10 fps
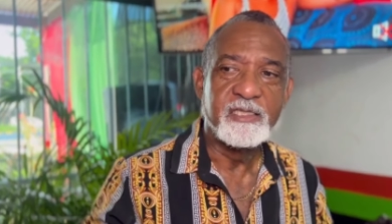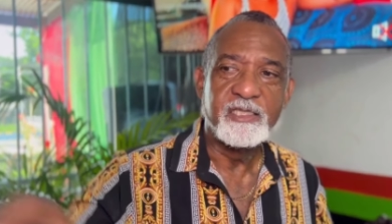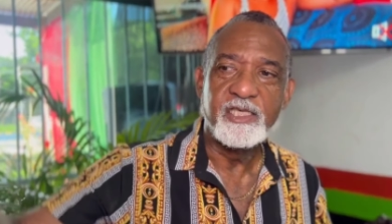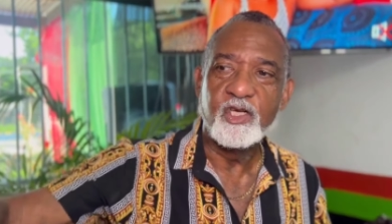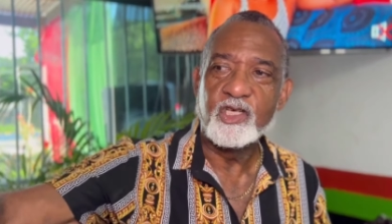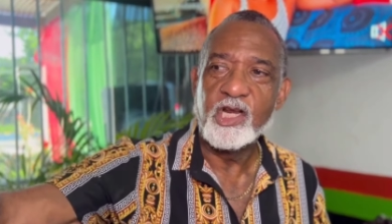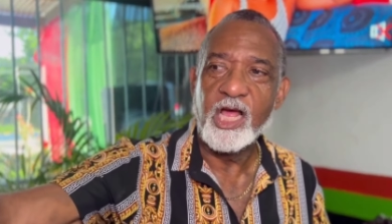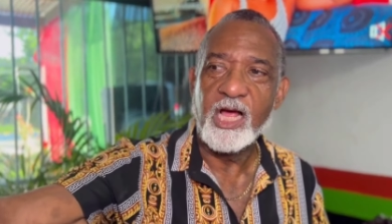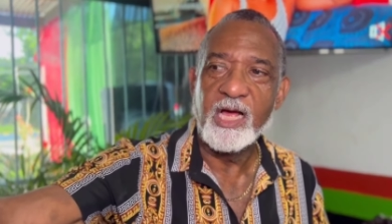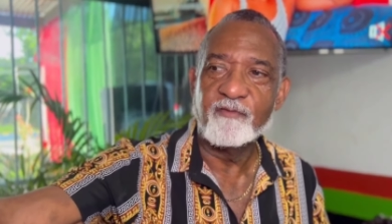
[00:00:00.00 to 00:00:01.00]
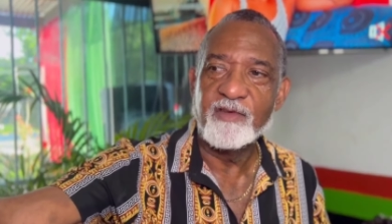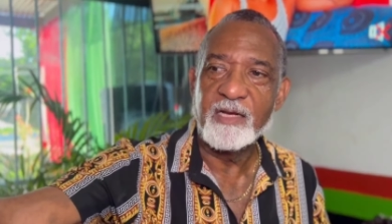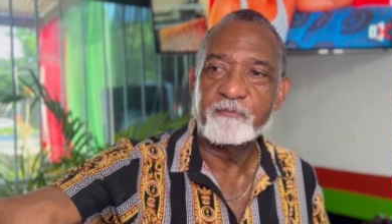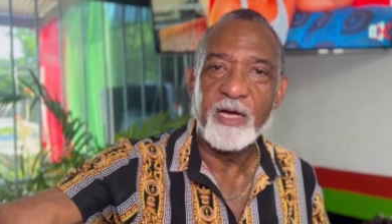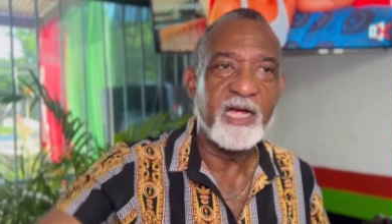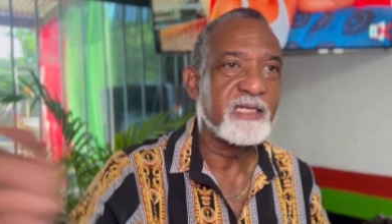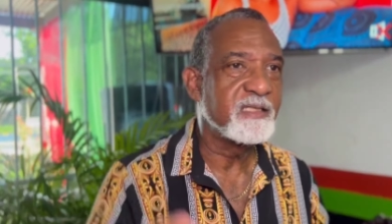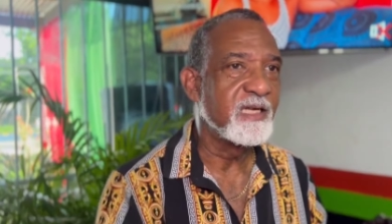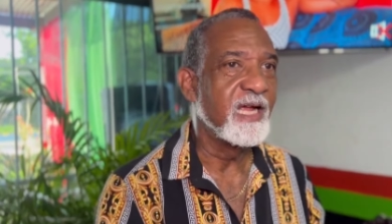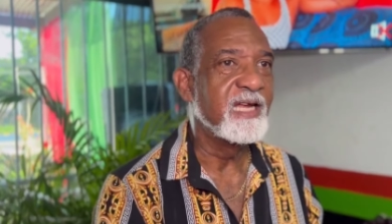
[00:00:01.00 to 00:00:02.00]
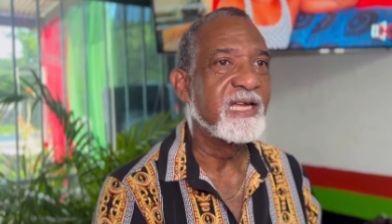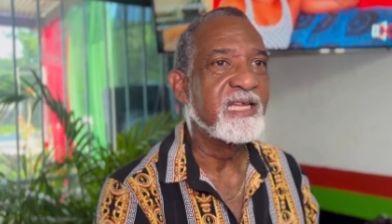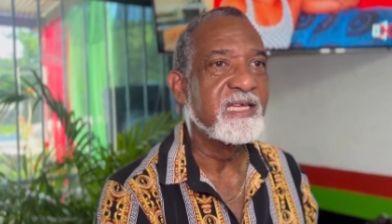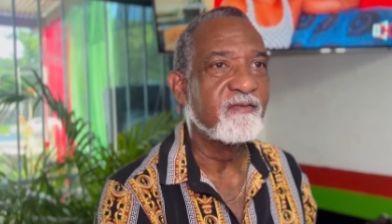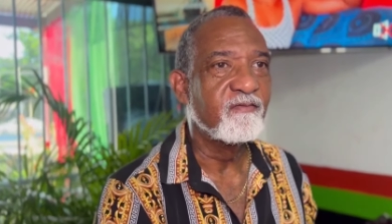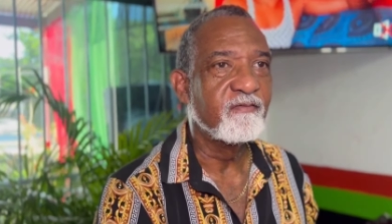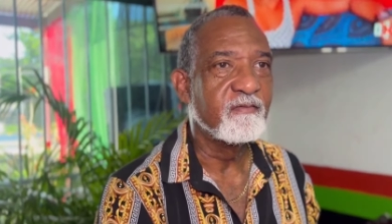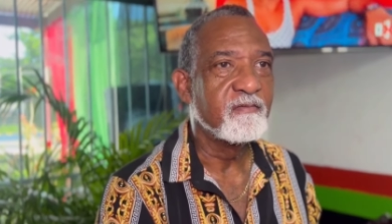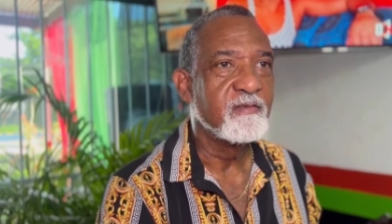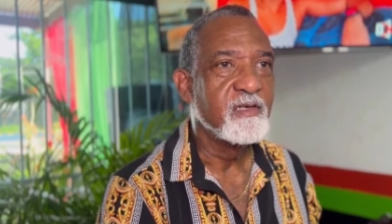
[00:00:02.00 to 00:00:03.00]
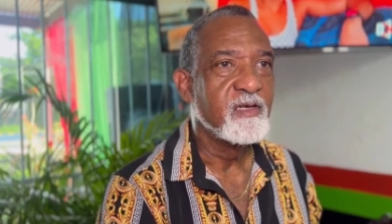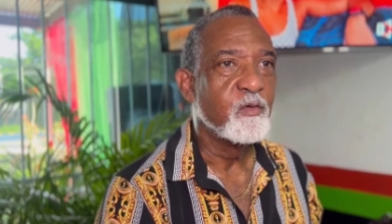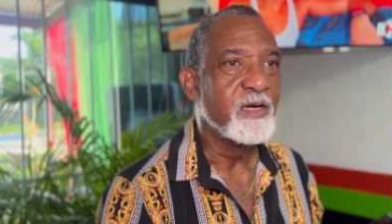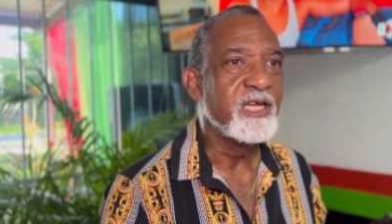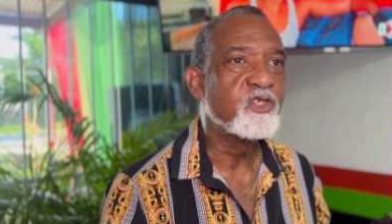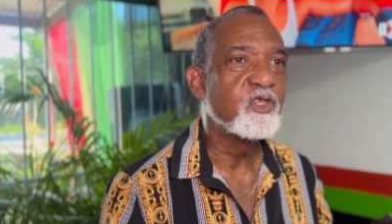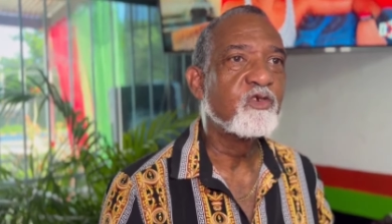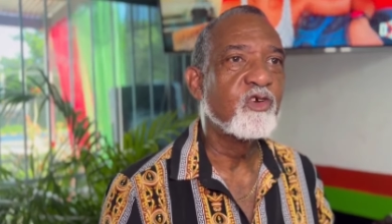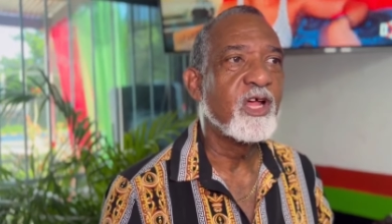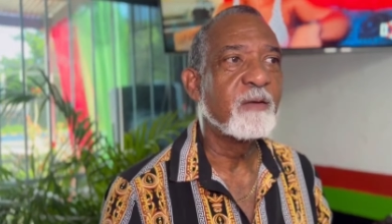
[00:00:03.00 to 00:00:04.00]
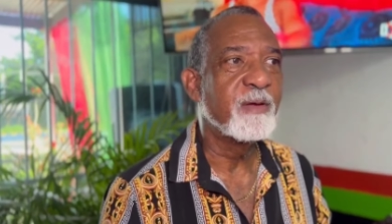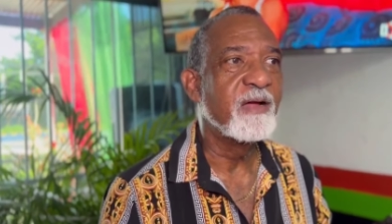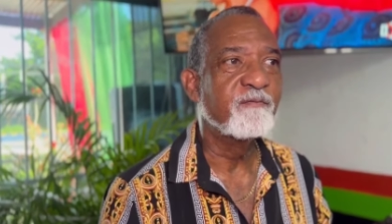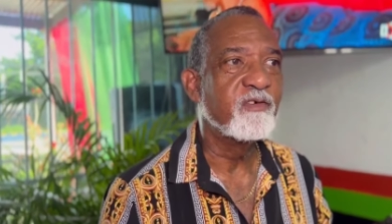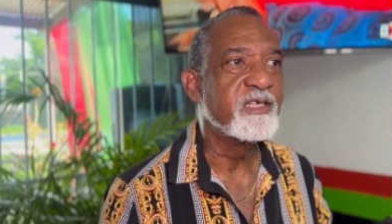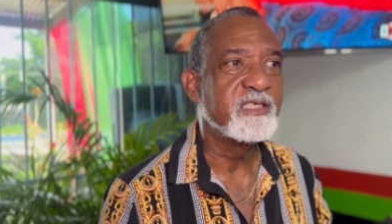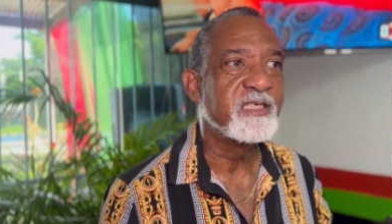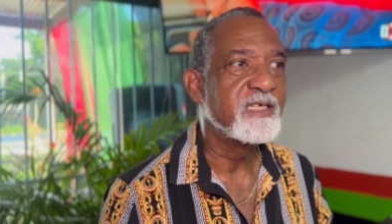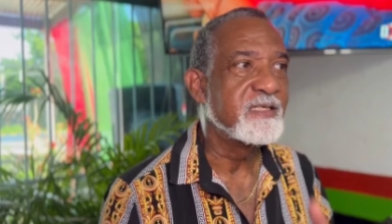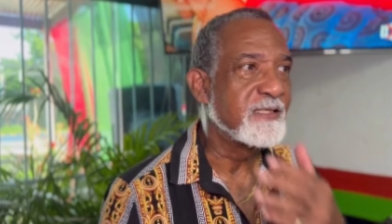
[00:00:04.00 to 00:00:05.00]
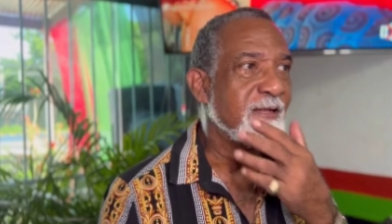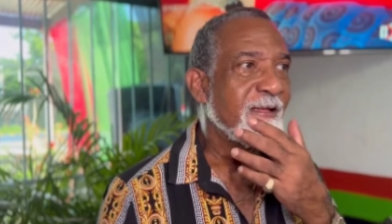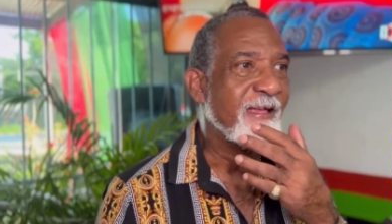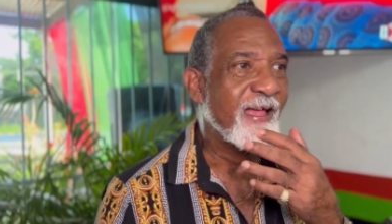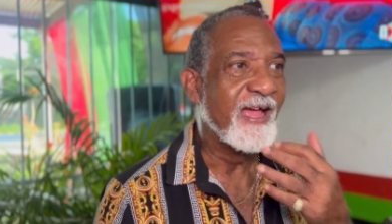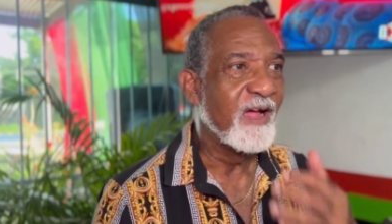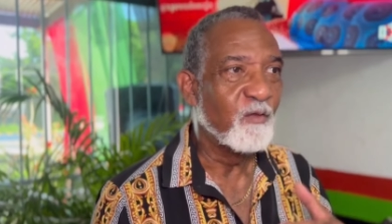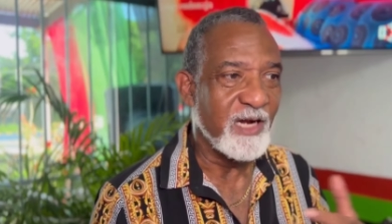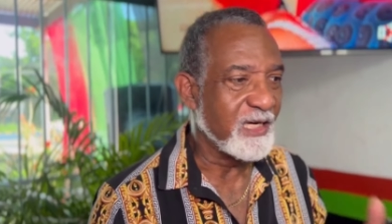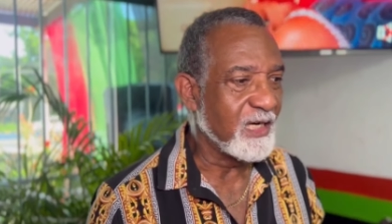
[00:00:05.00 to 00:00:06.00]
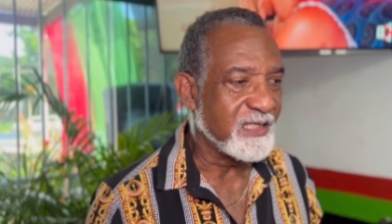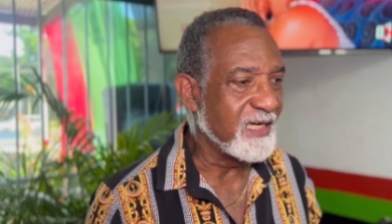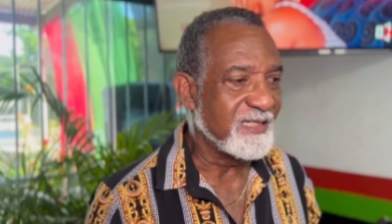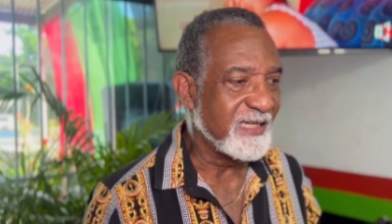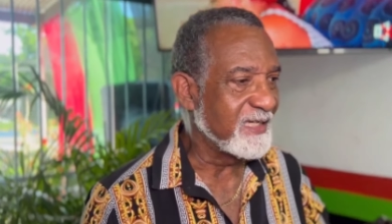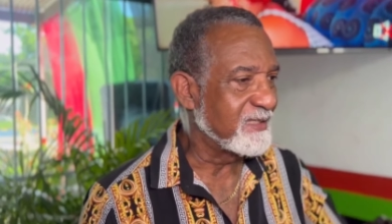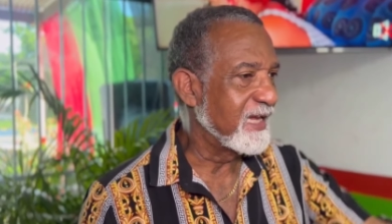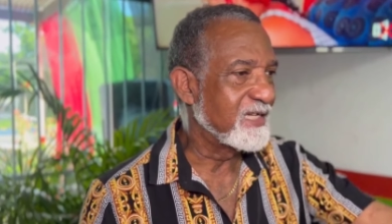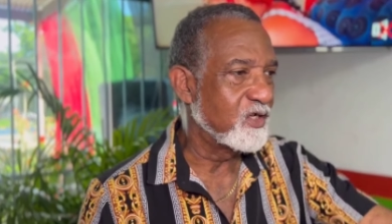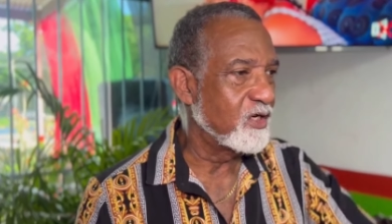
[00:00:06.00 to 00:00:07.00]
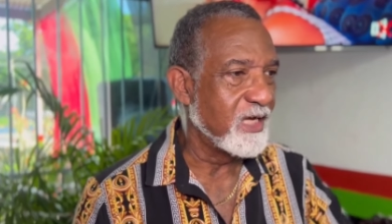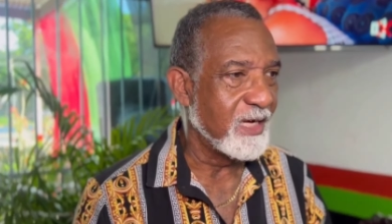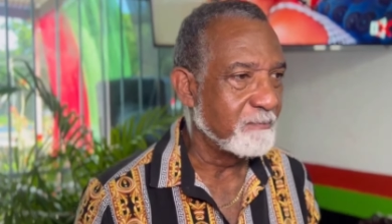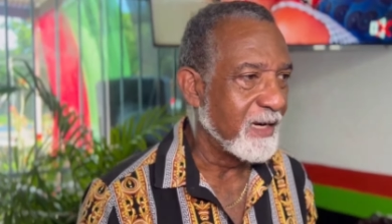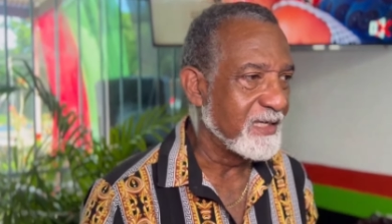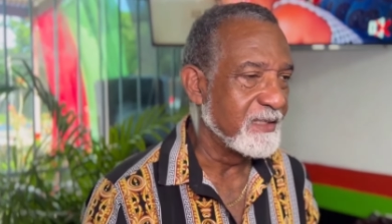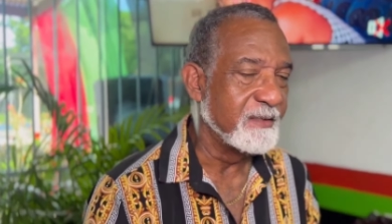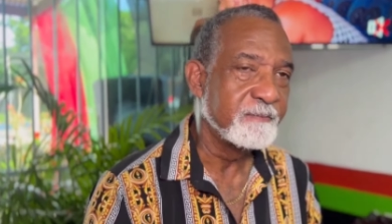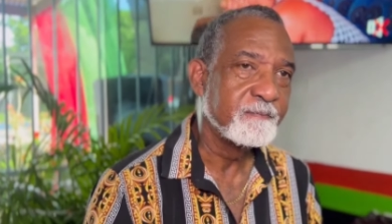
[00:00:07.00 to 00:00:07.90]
you just lock off that part and leave. When I used to do Royal Palm, for instance, when I got on set, I turned on Martin.